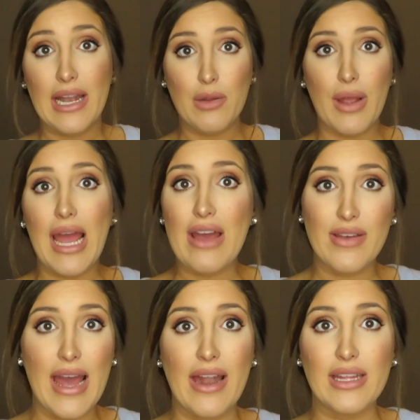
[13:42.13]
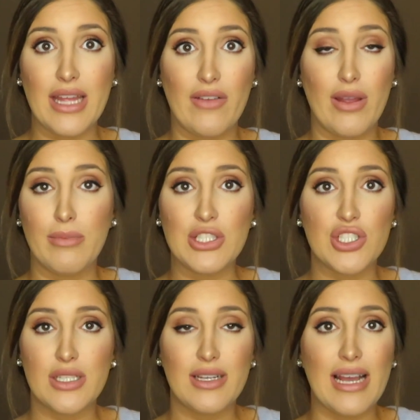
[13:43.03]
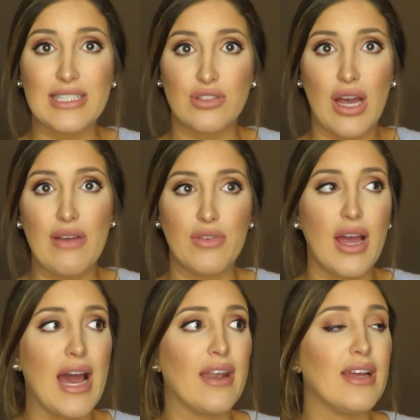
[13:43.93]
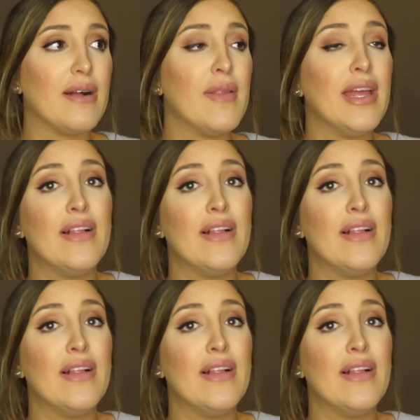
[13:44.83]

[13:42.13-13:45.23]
Anyway, I haven't had it yet. If I mentioned it, I still have not had it.